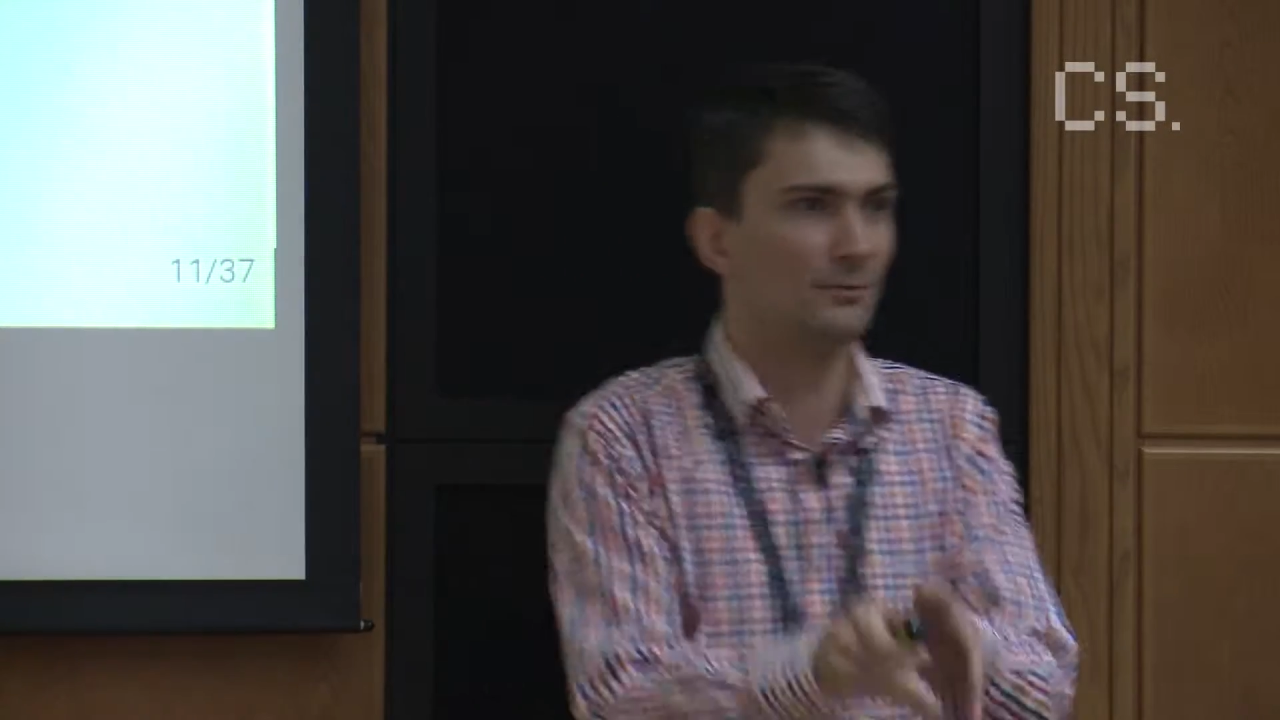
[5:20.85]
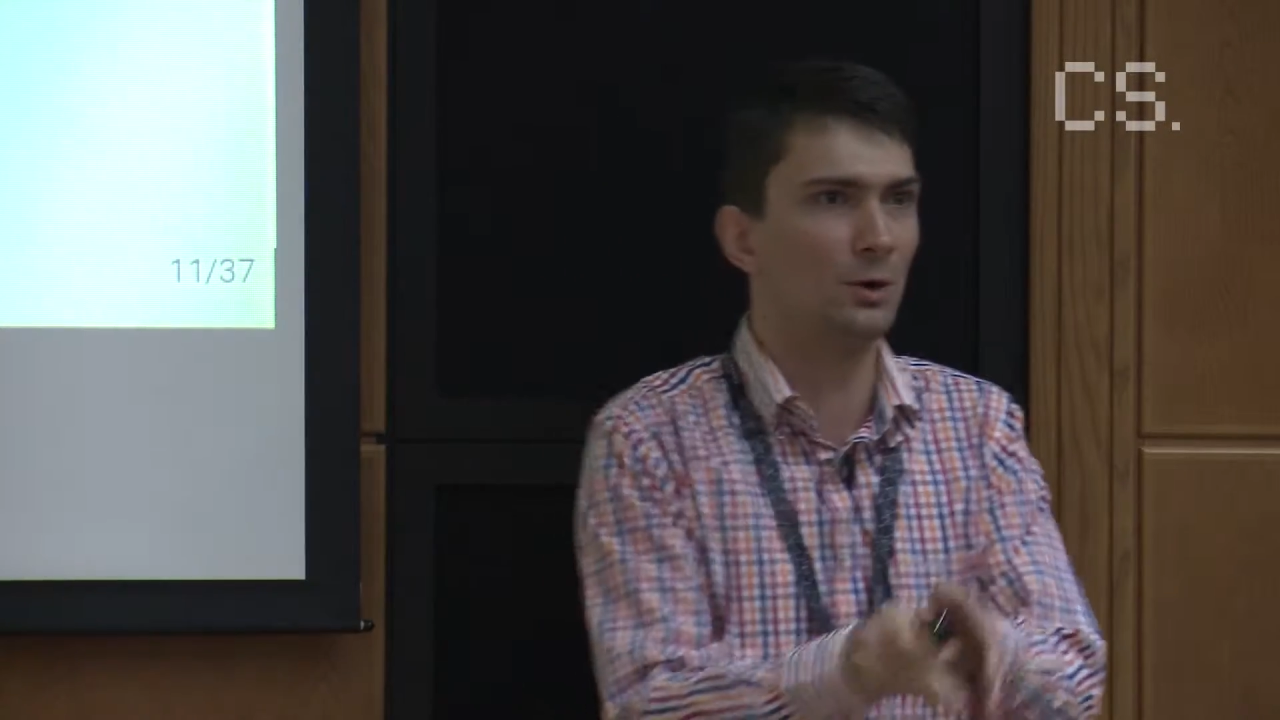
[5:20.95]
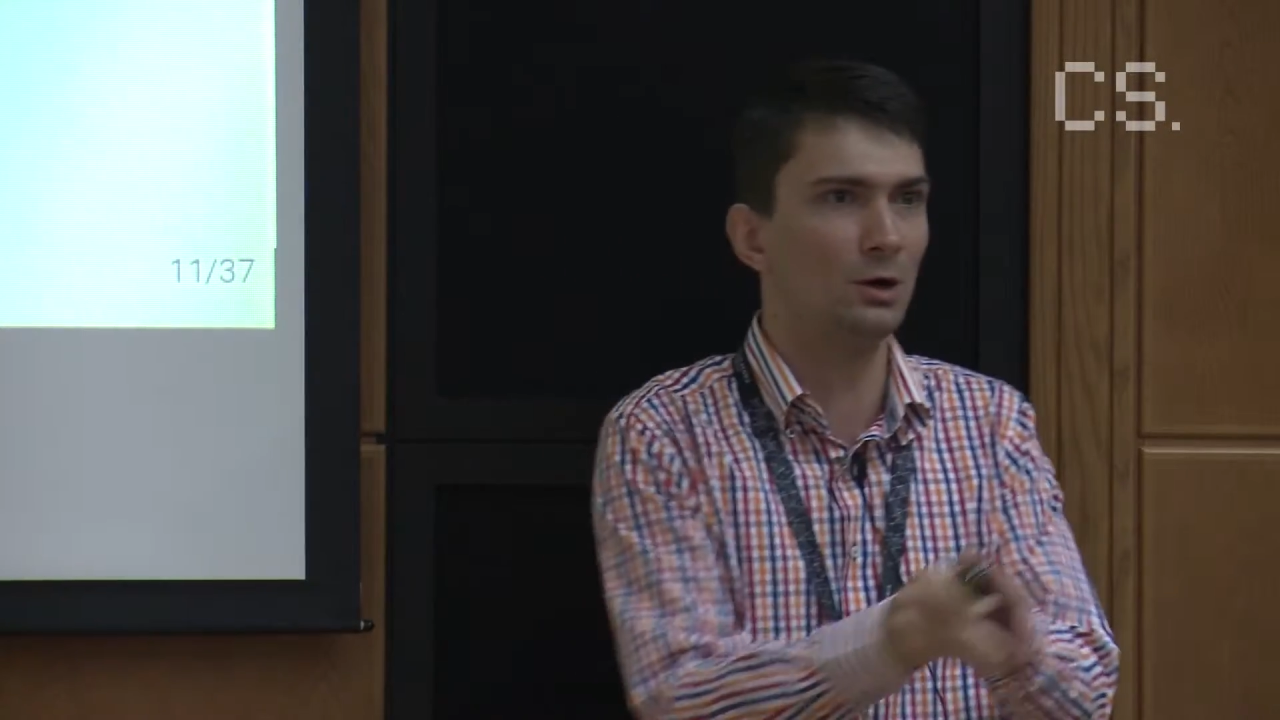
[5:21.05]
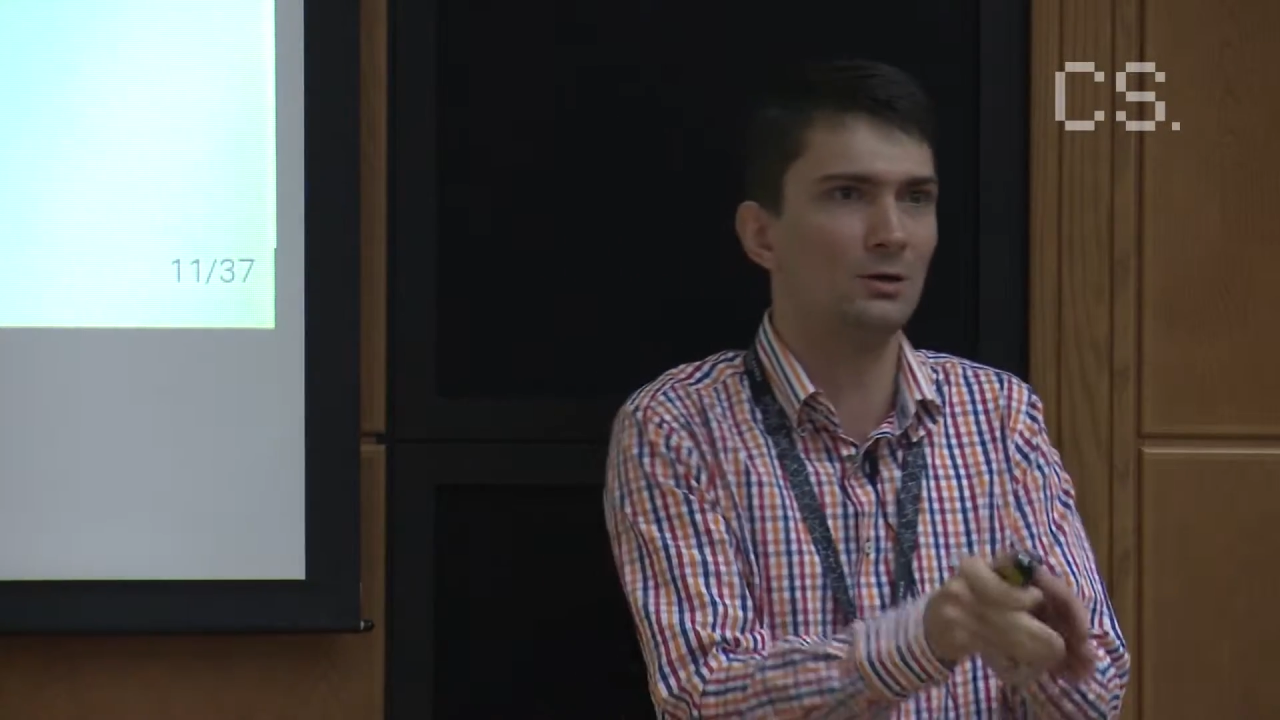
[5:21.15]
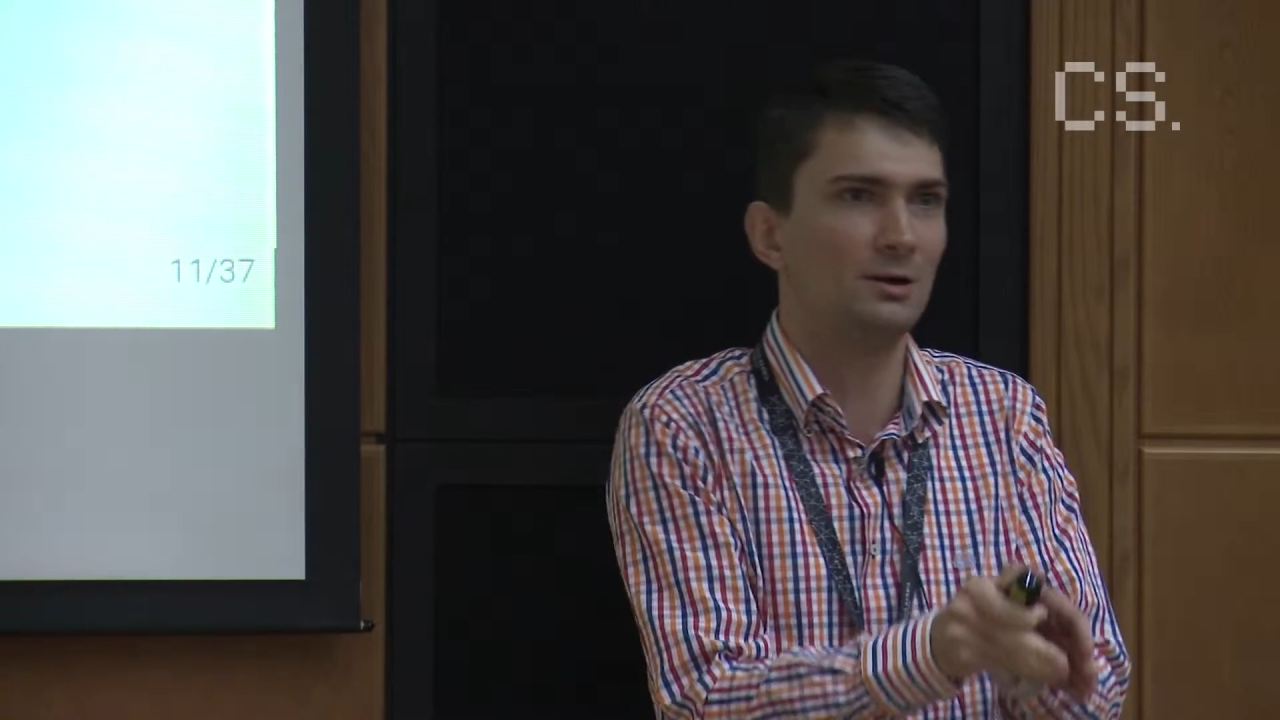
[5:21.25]

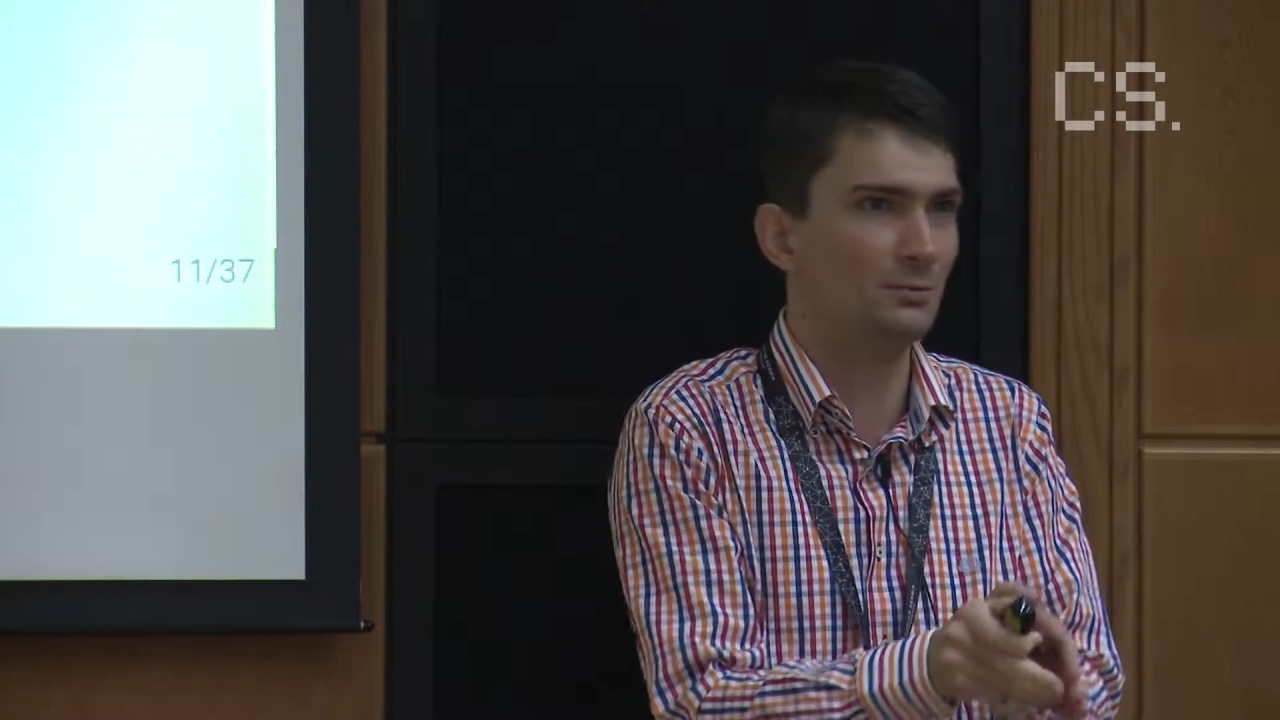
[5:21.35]
wall or a